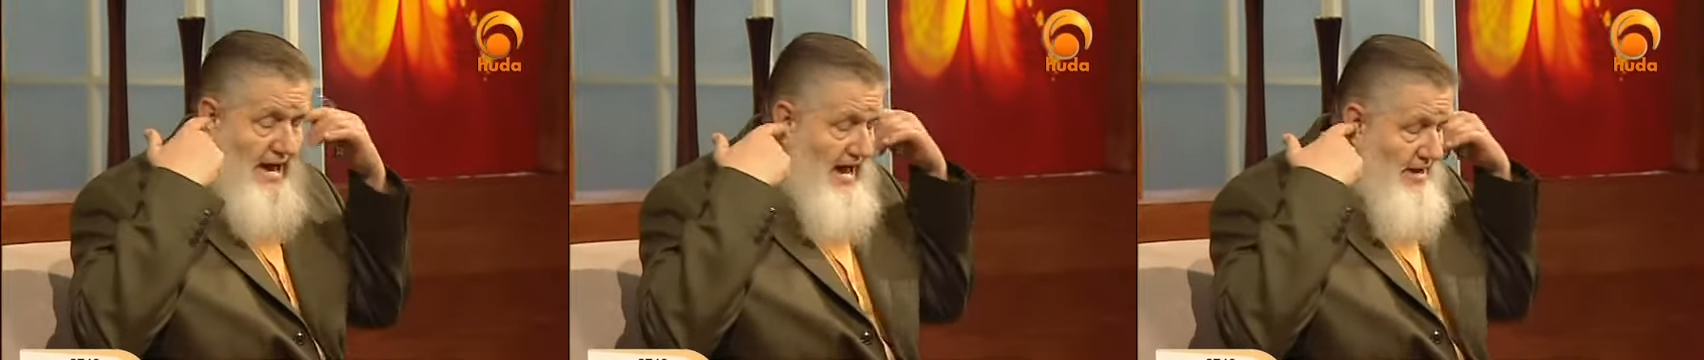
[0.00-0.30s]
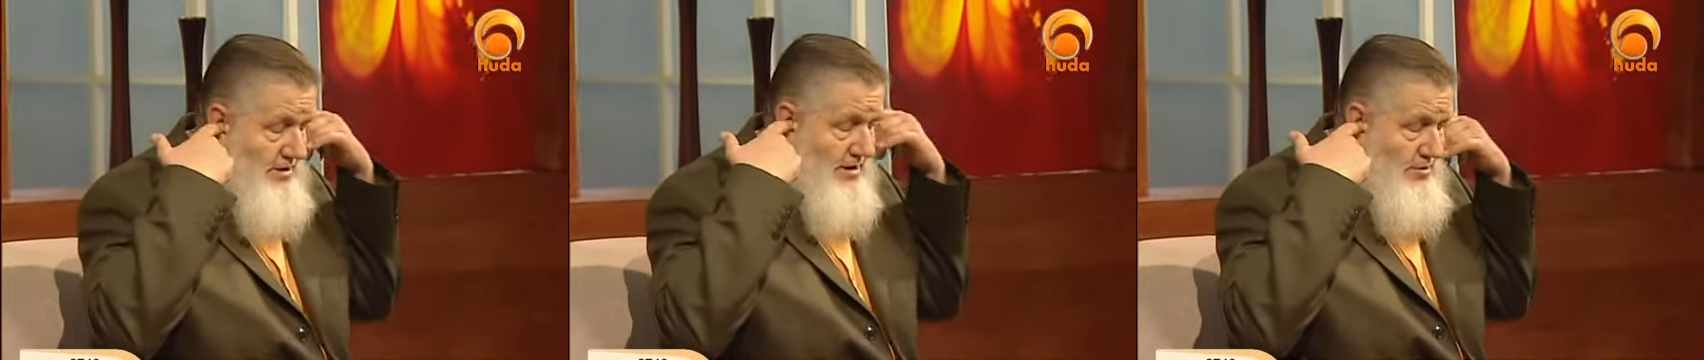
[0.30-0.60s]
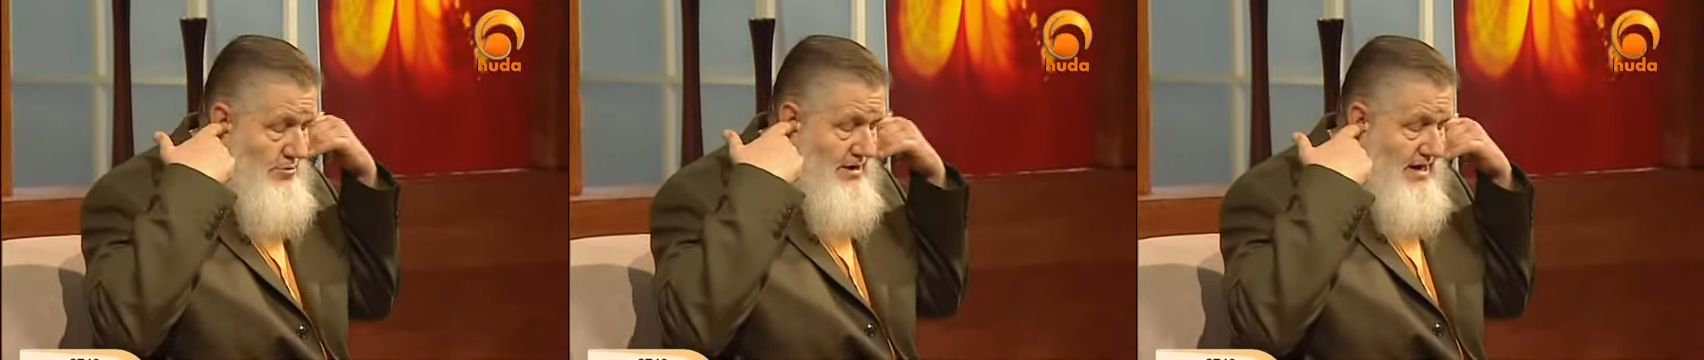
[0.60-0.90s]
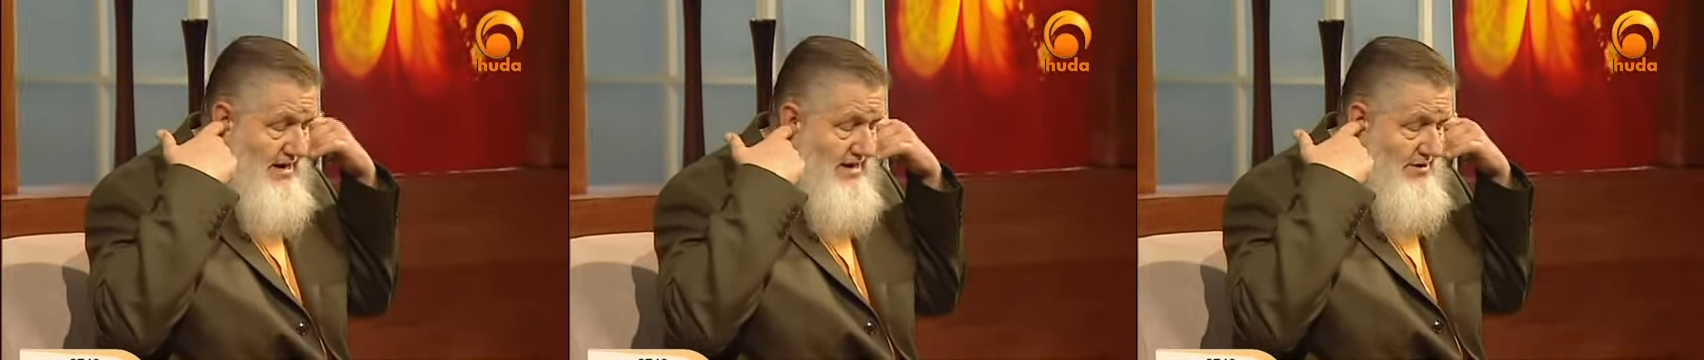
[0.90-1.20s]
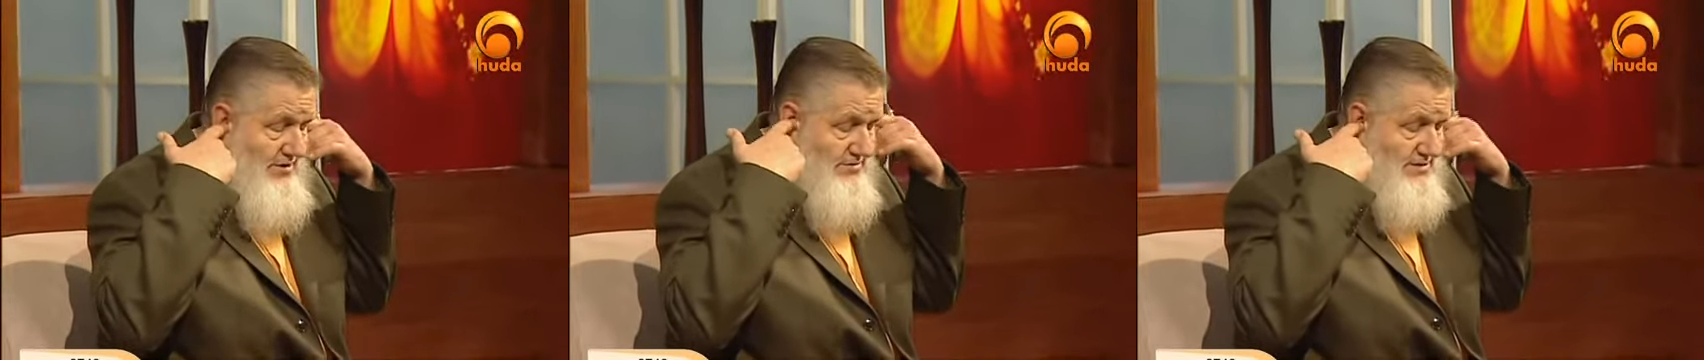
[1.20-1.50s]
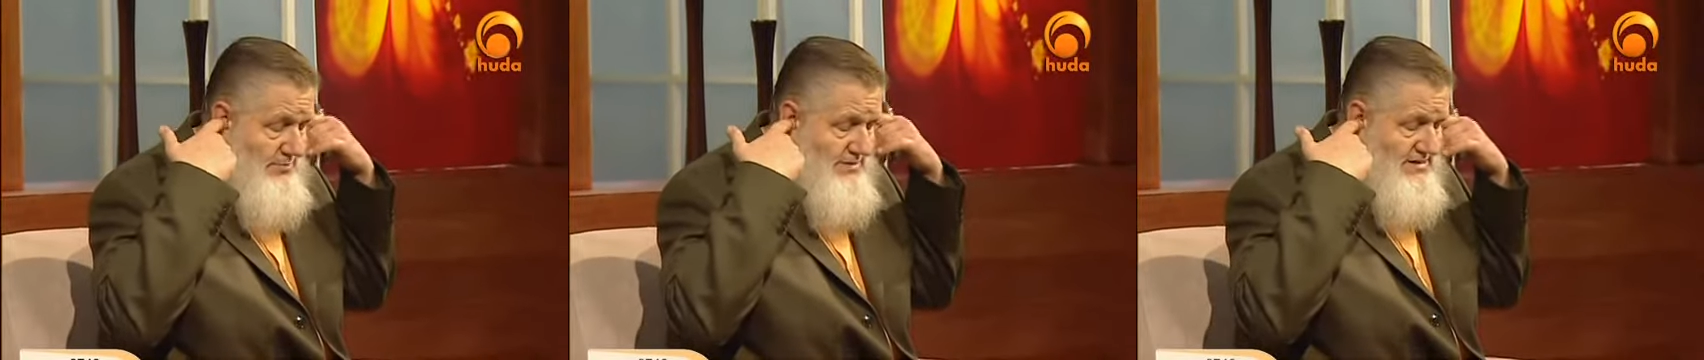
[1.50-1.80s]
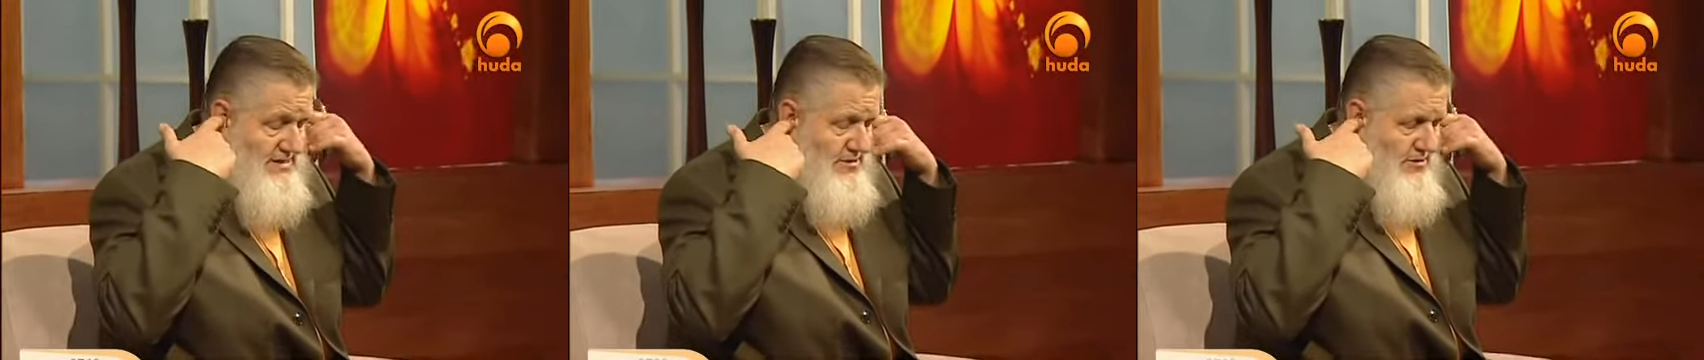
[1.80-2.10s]
and you can't hear.
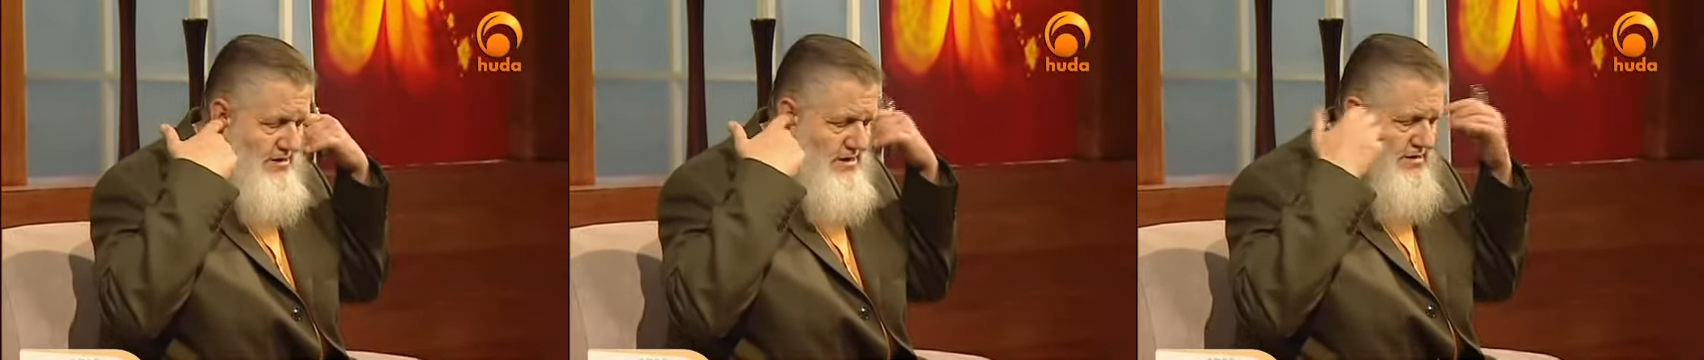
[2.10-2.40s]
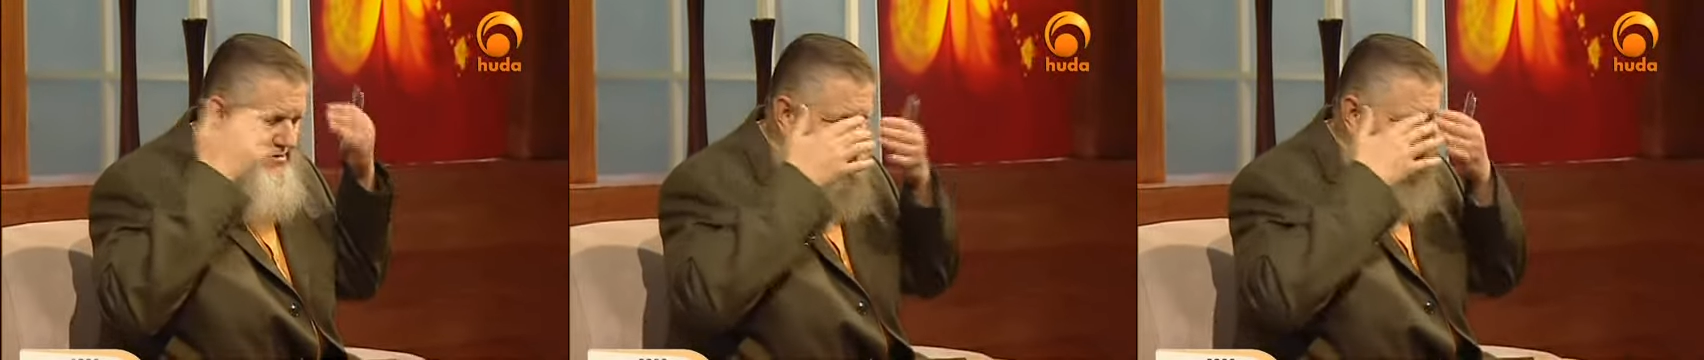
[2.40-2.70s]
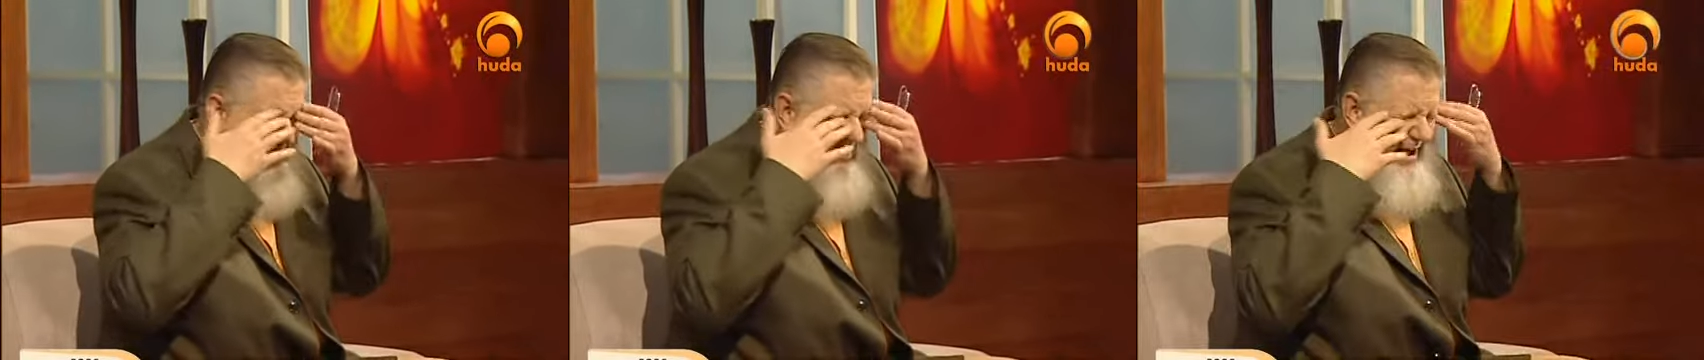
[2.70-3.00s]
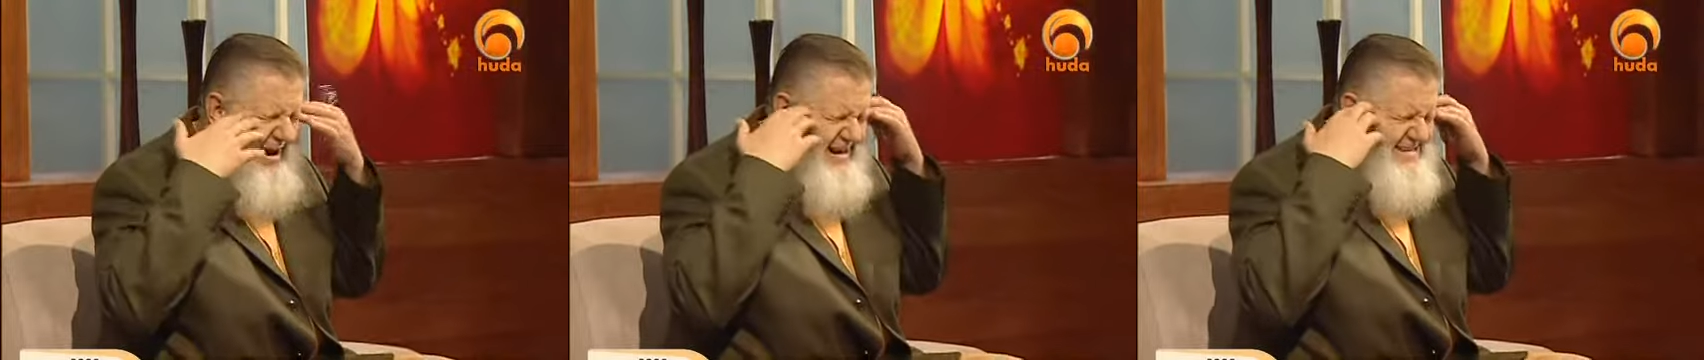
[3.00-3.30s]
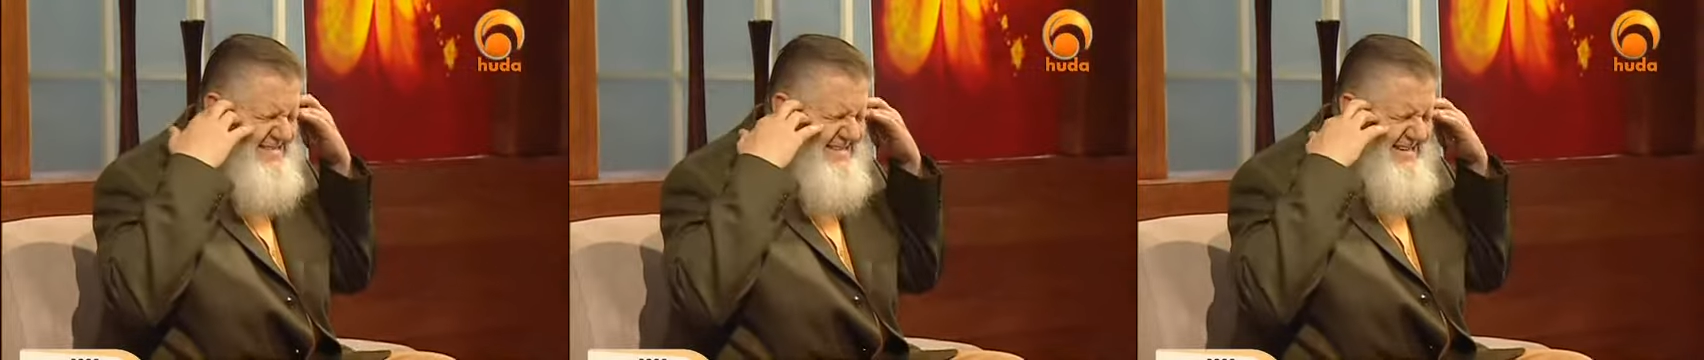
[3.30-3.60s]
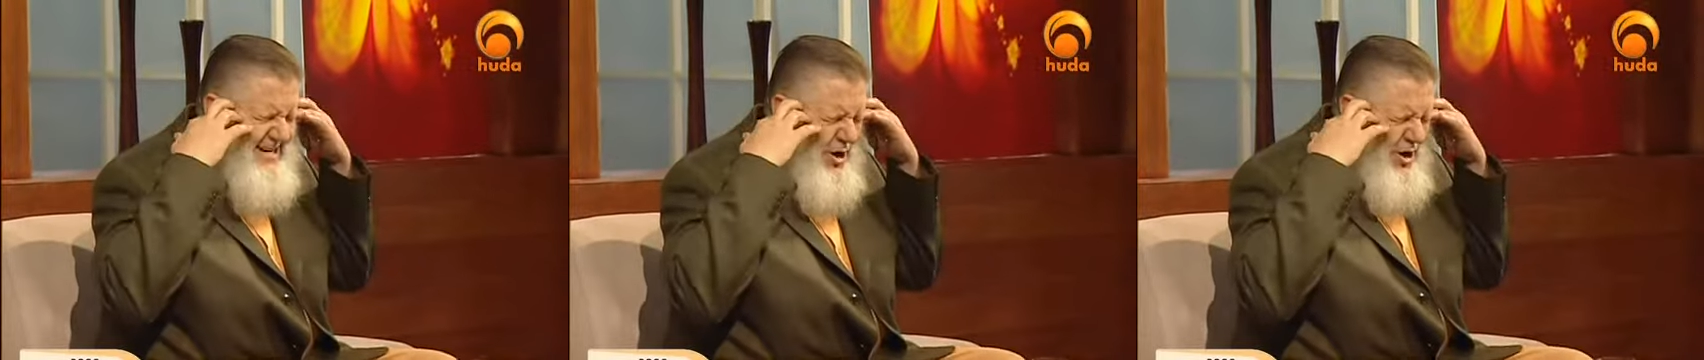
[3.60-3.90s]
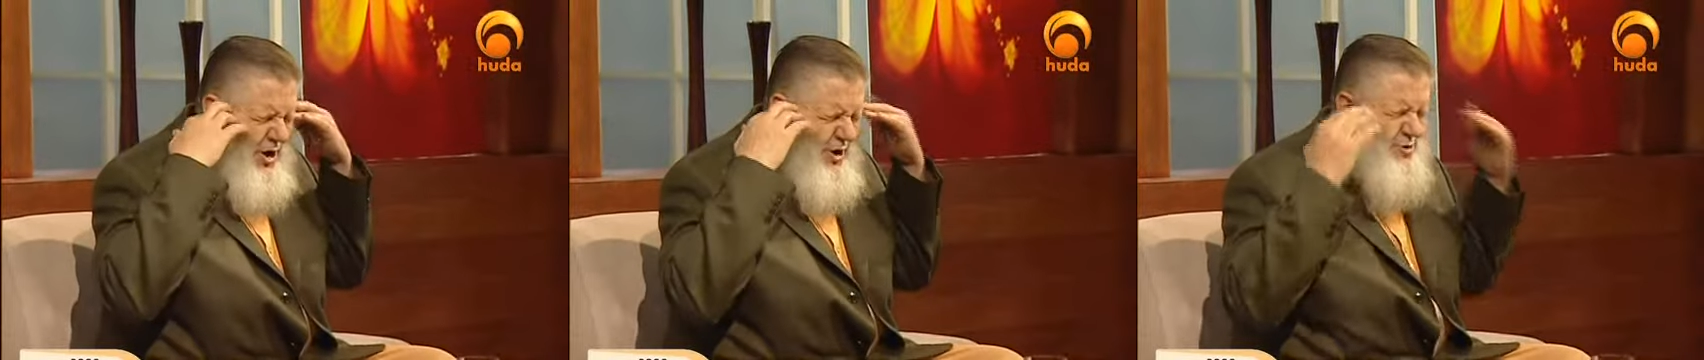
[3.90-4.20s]
Something's in your ears, your eyes are
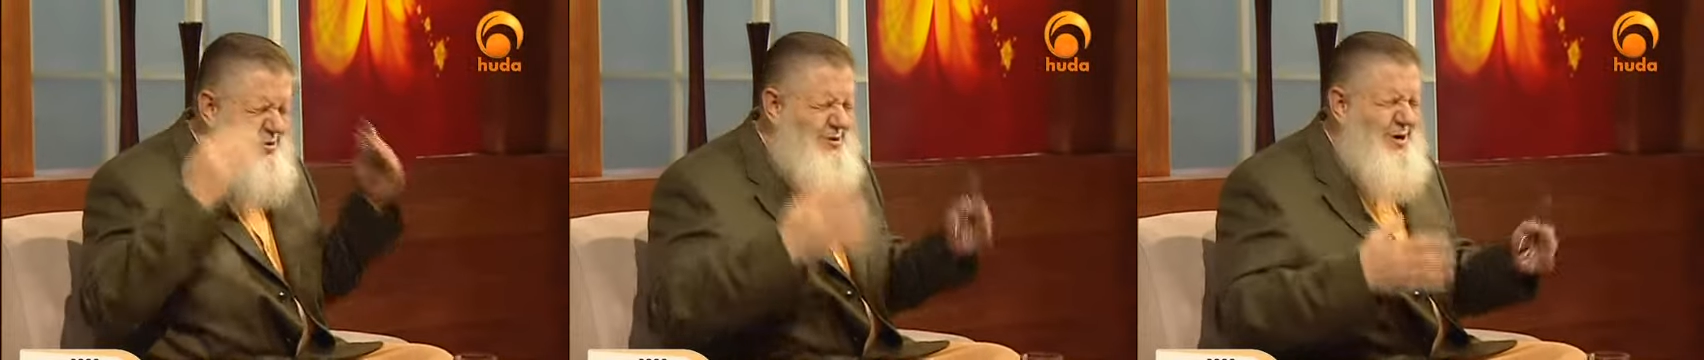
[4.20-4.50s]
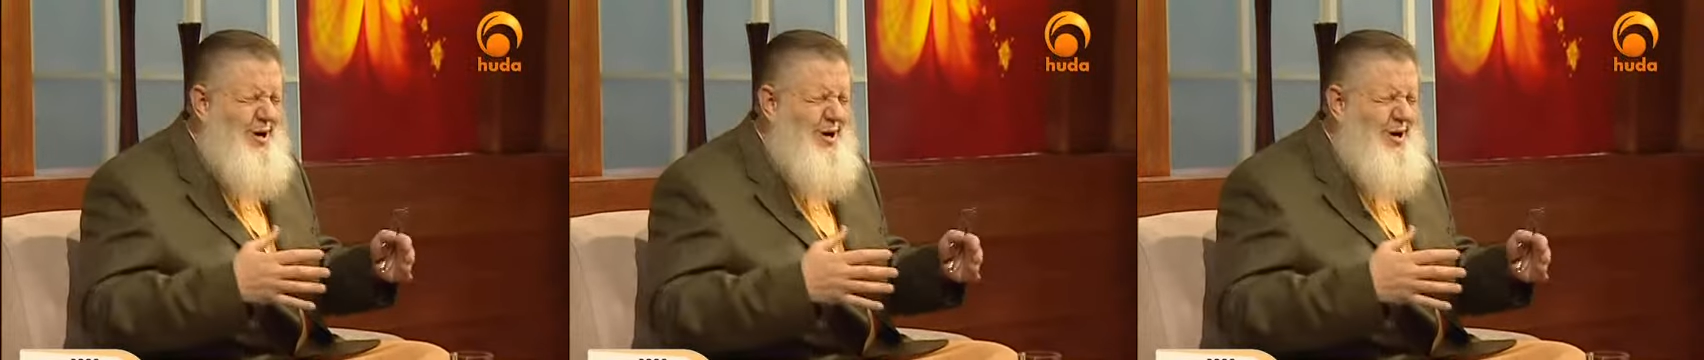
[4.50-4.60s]
closed,